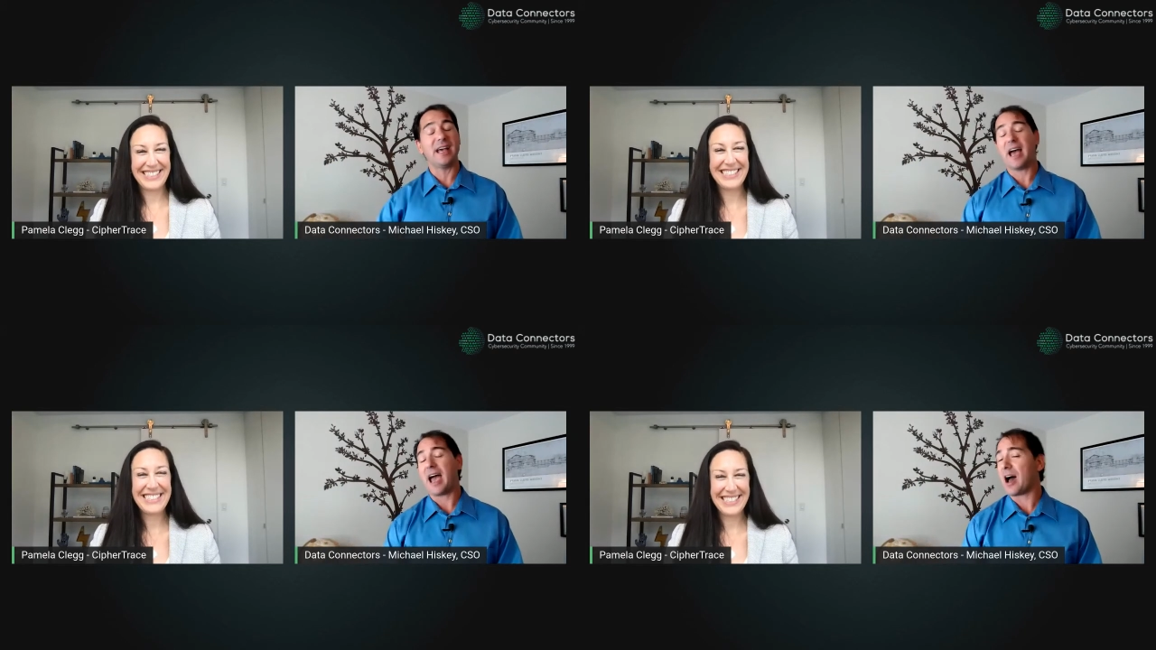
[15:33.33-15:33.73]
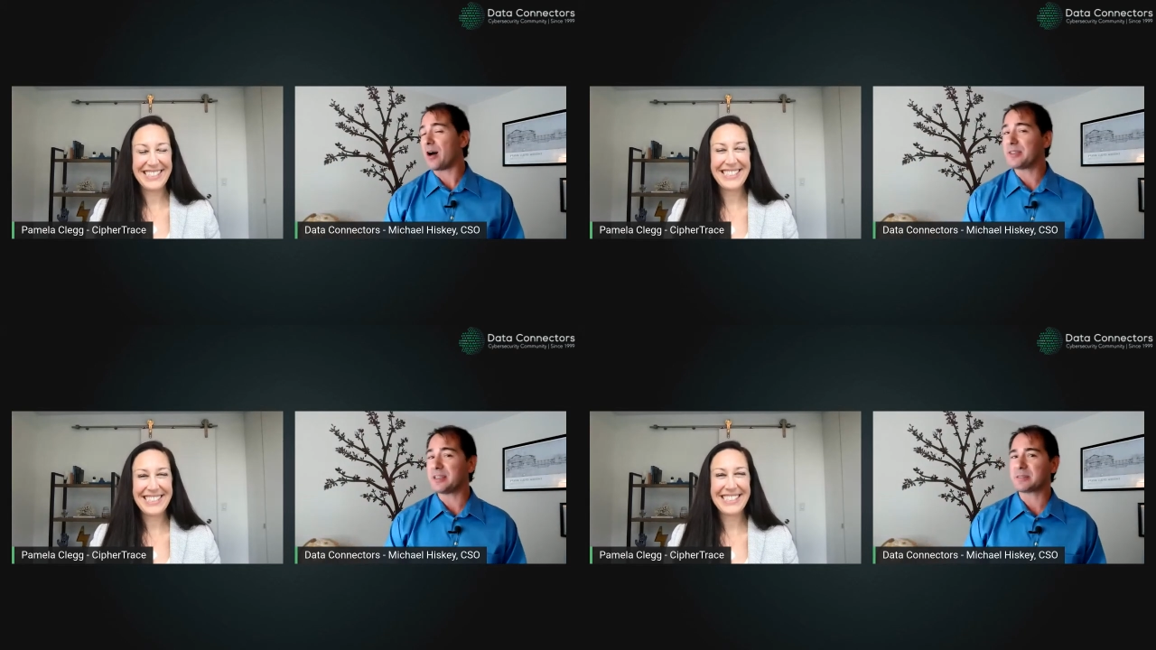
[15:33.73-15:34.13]
Speaker 1: how
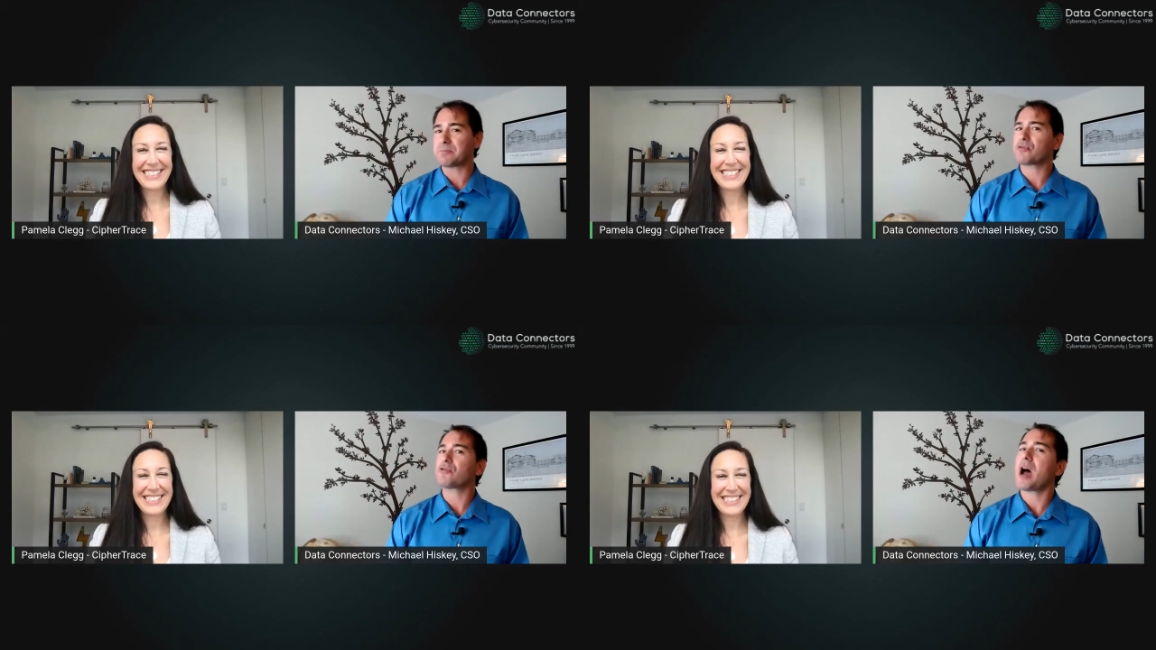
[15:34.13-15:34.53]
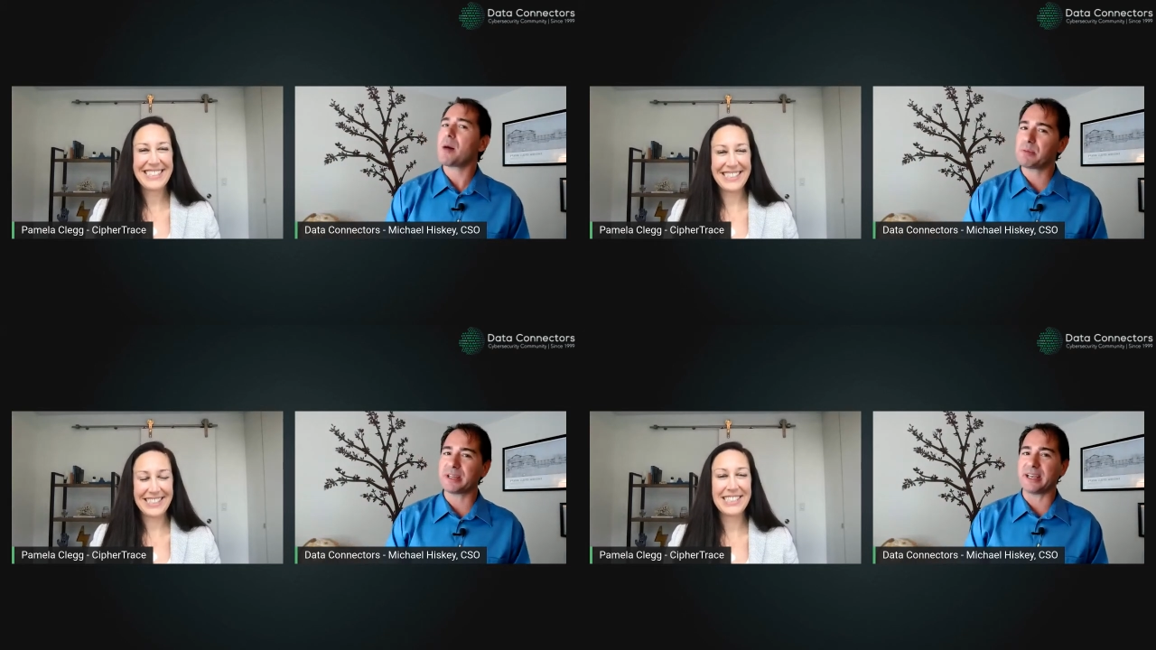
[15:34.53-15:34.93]
this
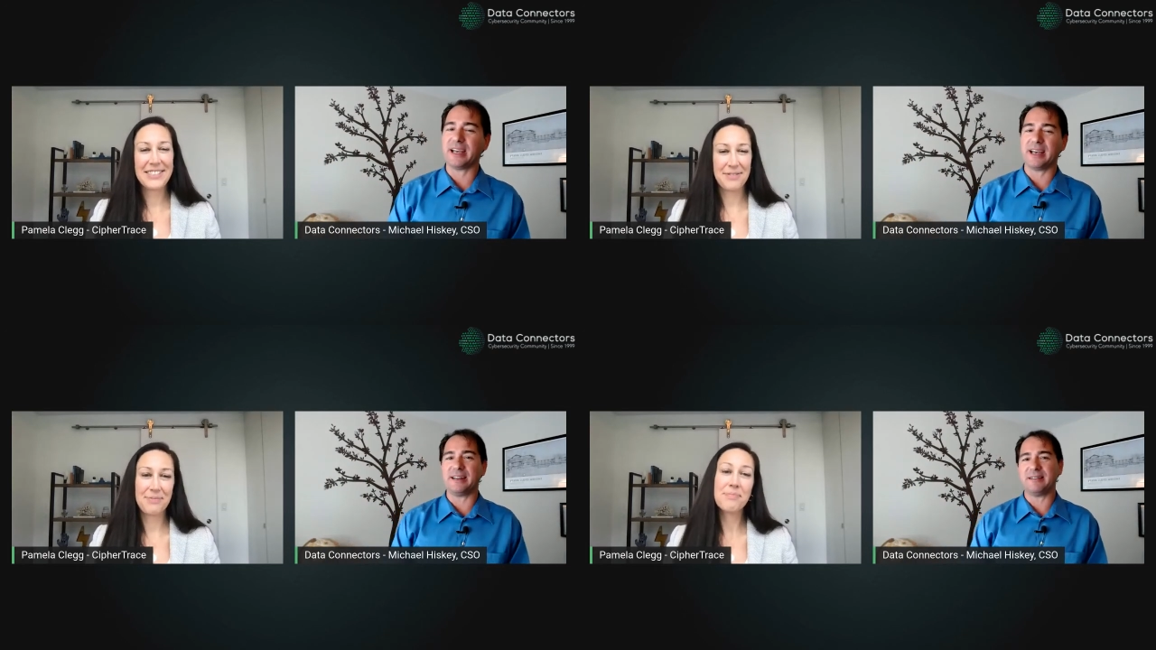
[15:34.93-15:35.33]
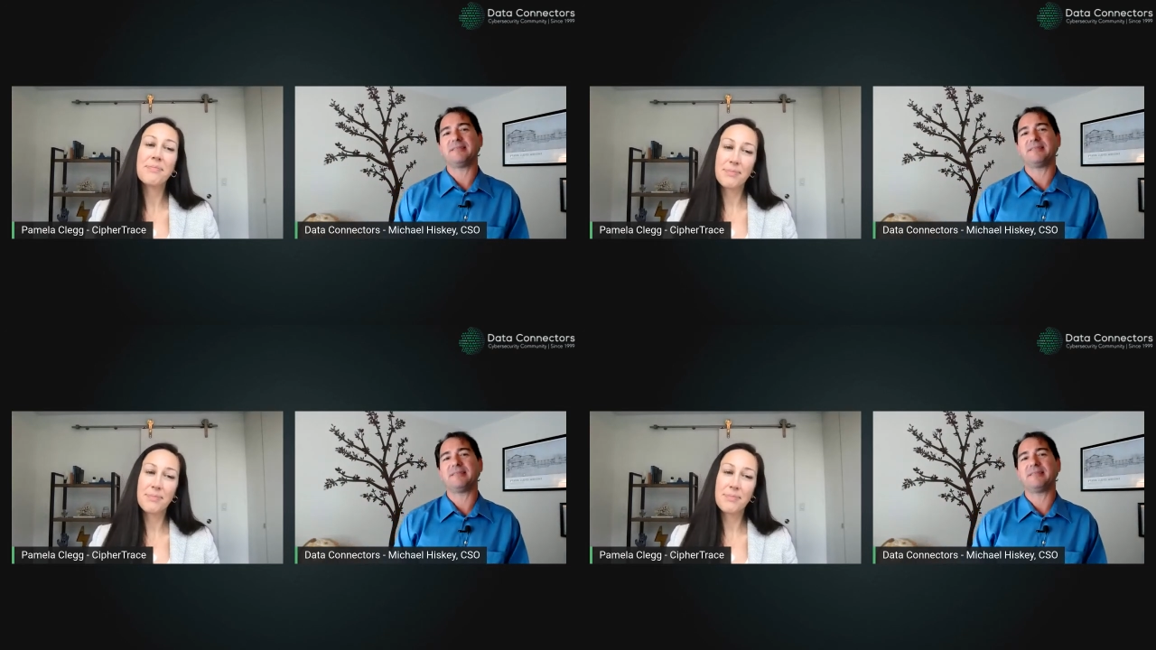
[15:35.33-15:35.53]
probably and